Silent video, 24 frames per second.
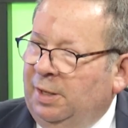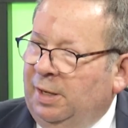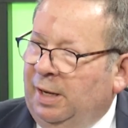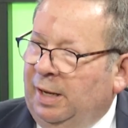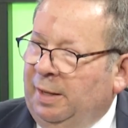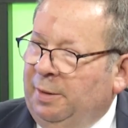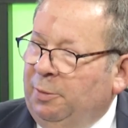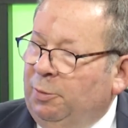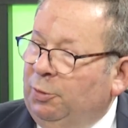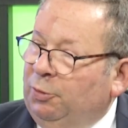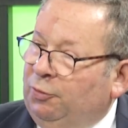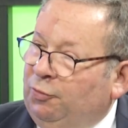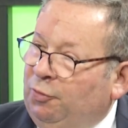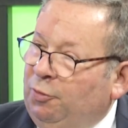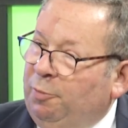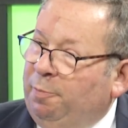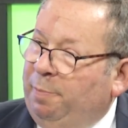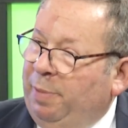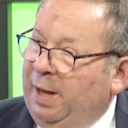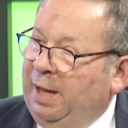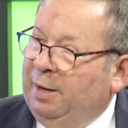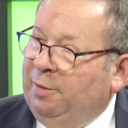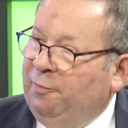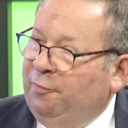And there were two
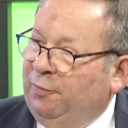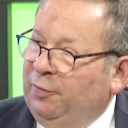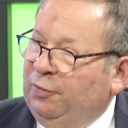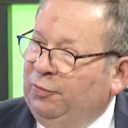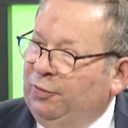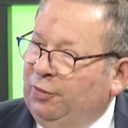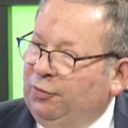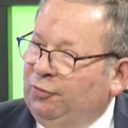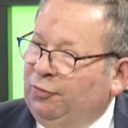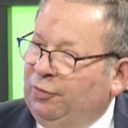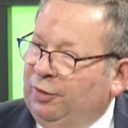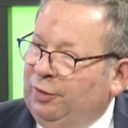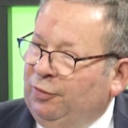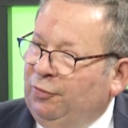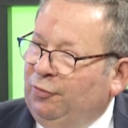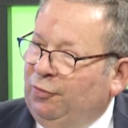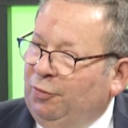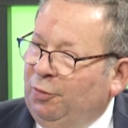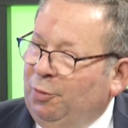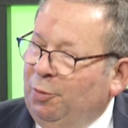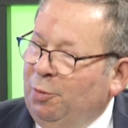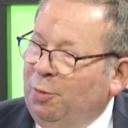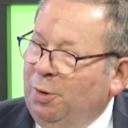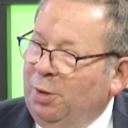Penn physicians
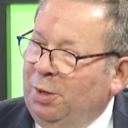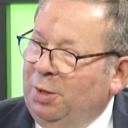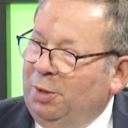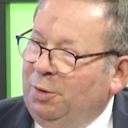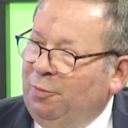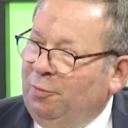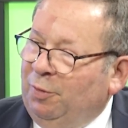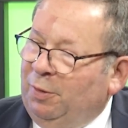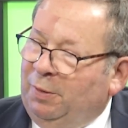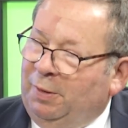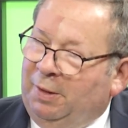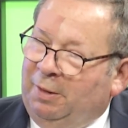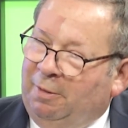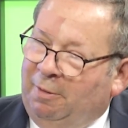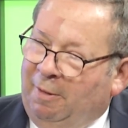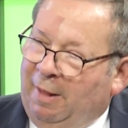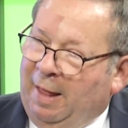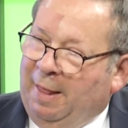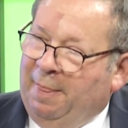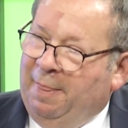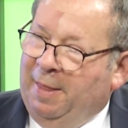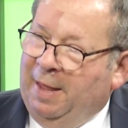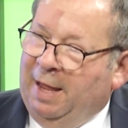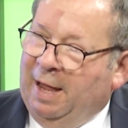who really
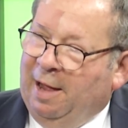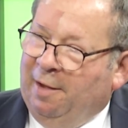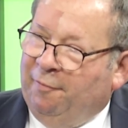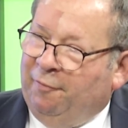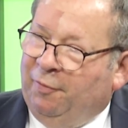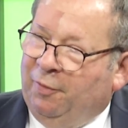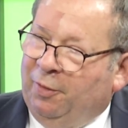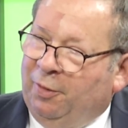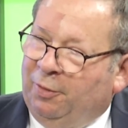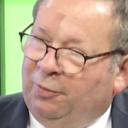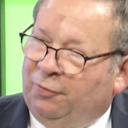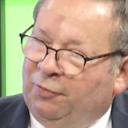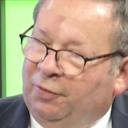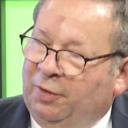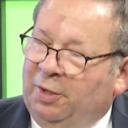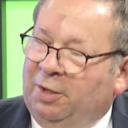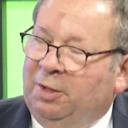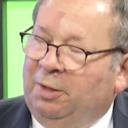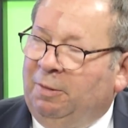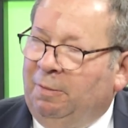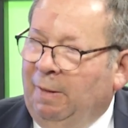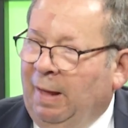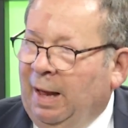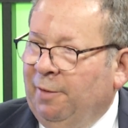led the efforts.
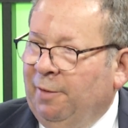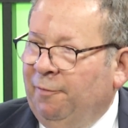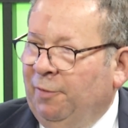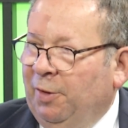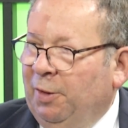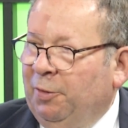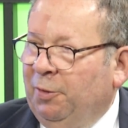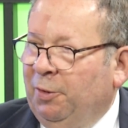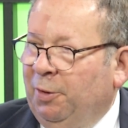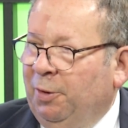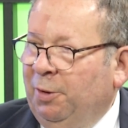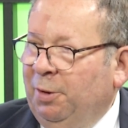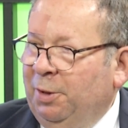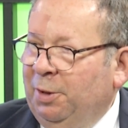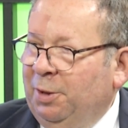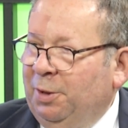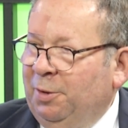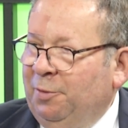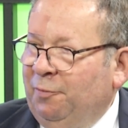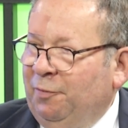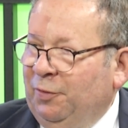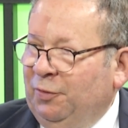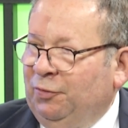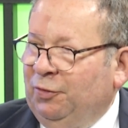A of other
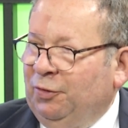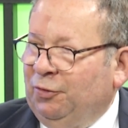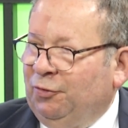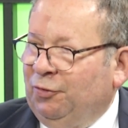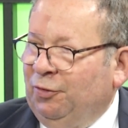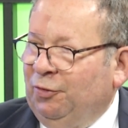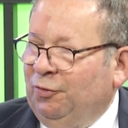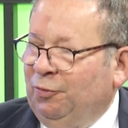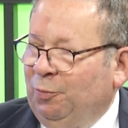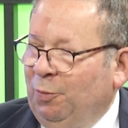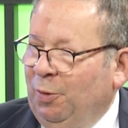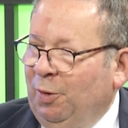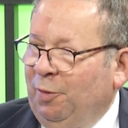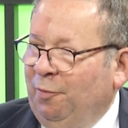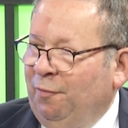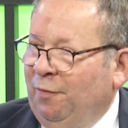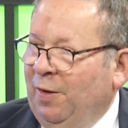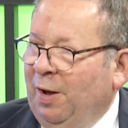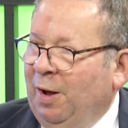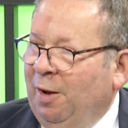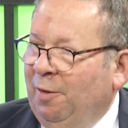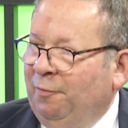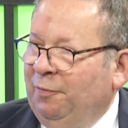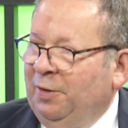physicians were
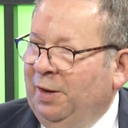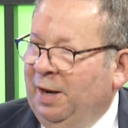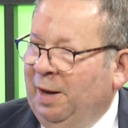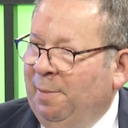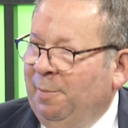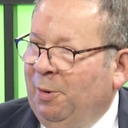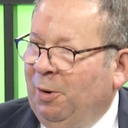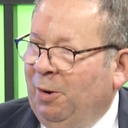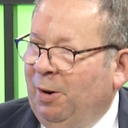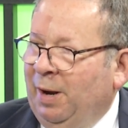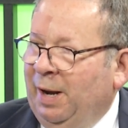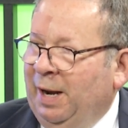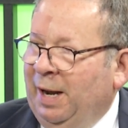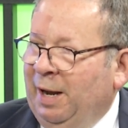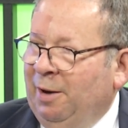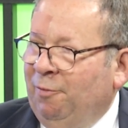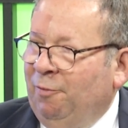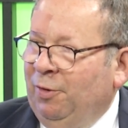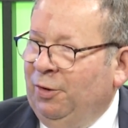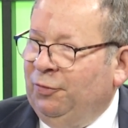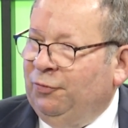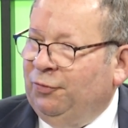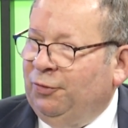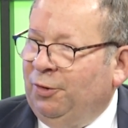involved in mRNA
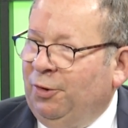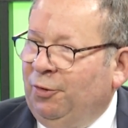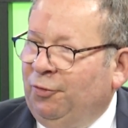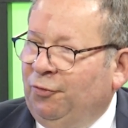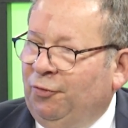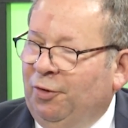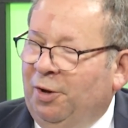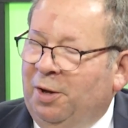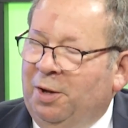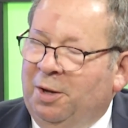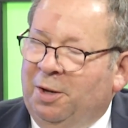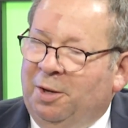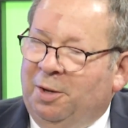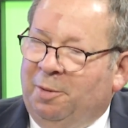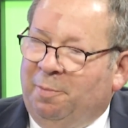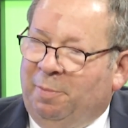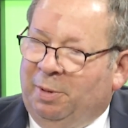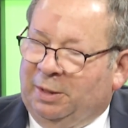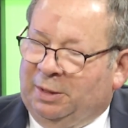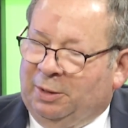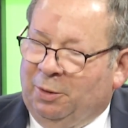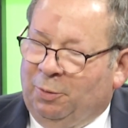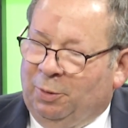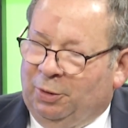research,
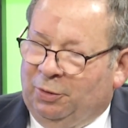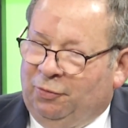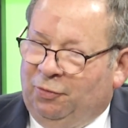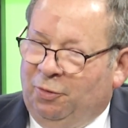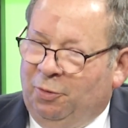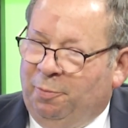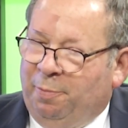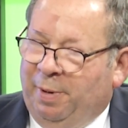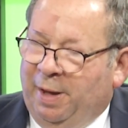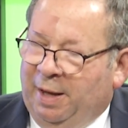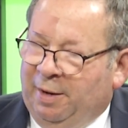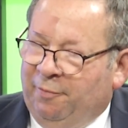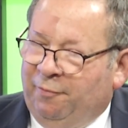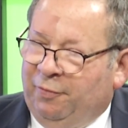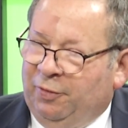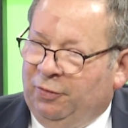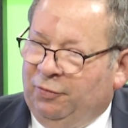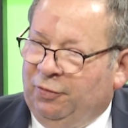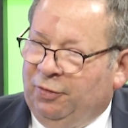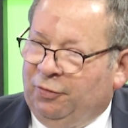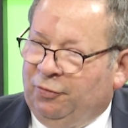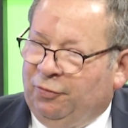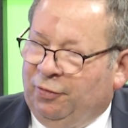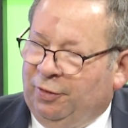but there were two Penn
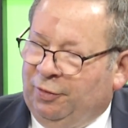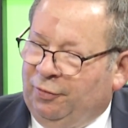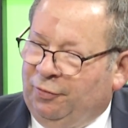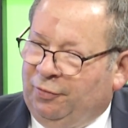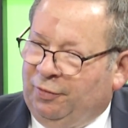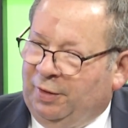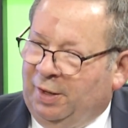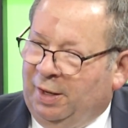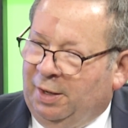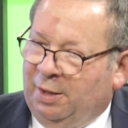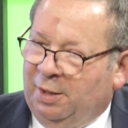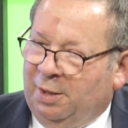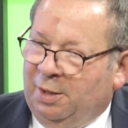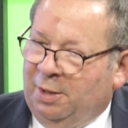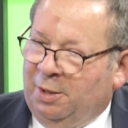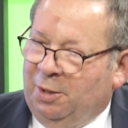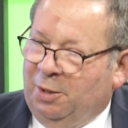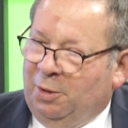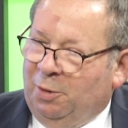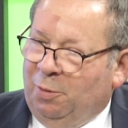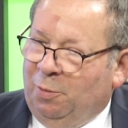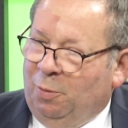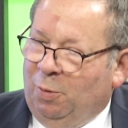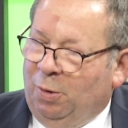physicians that
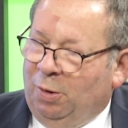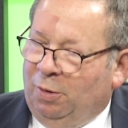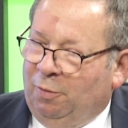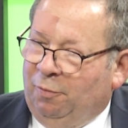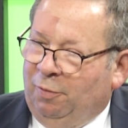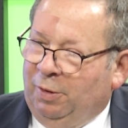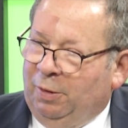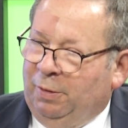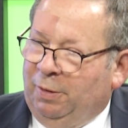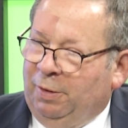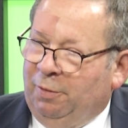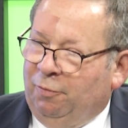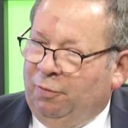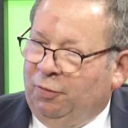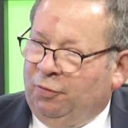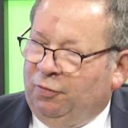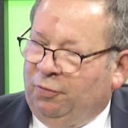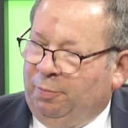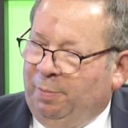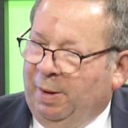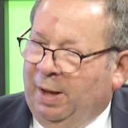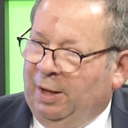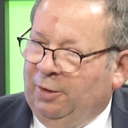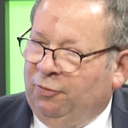were really
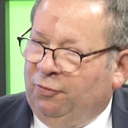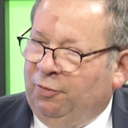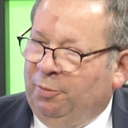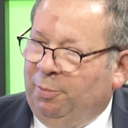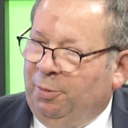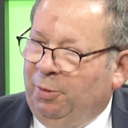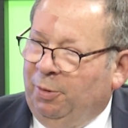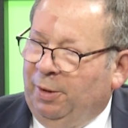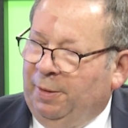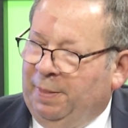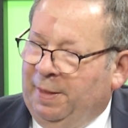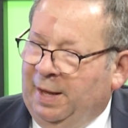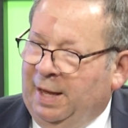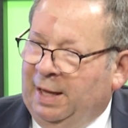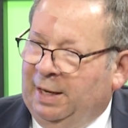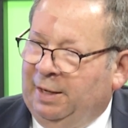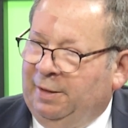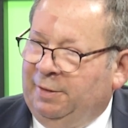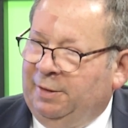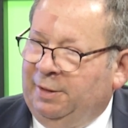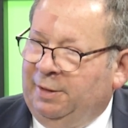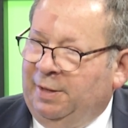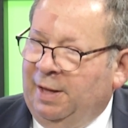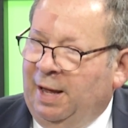responsible at the end
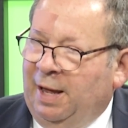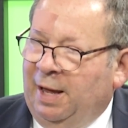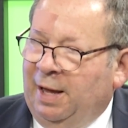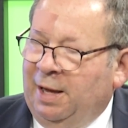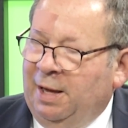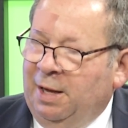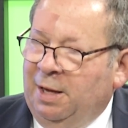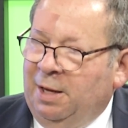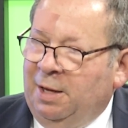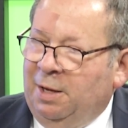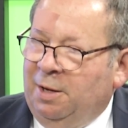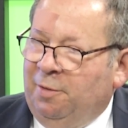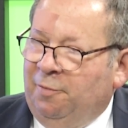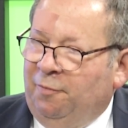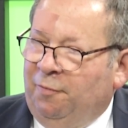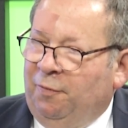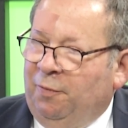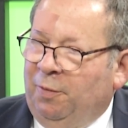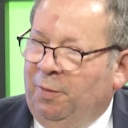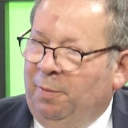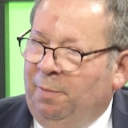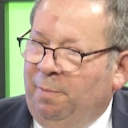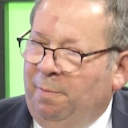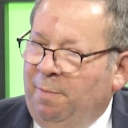of the day
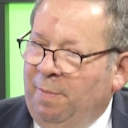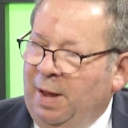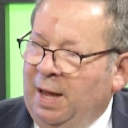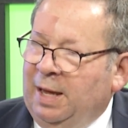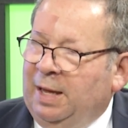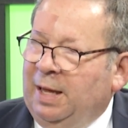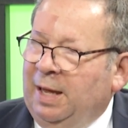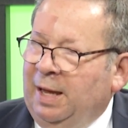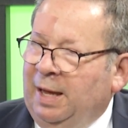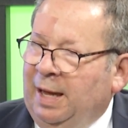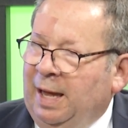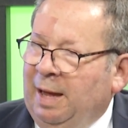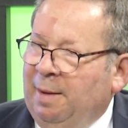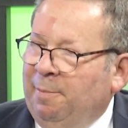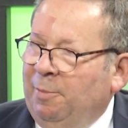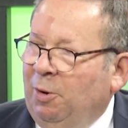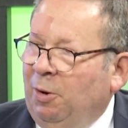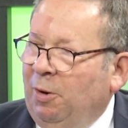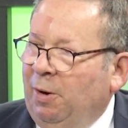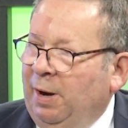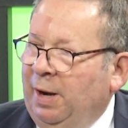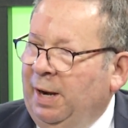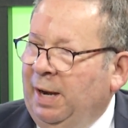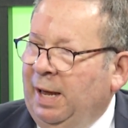for making
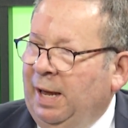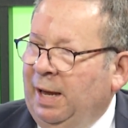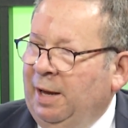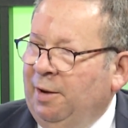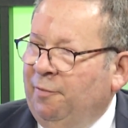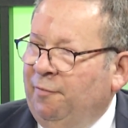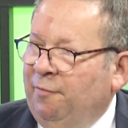mRNA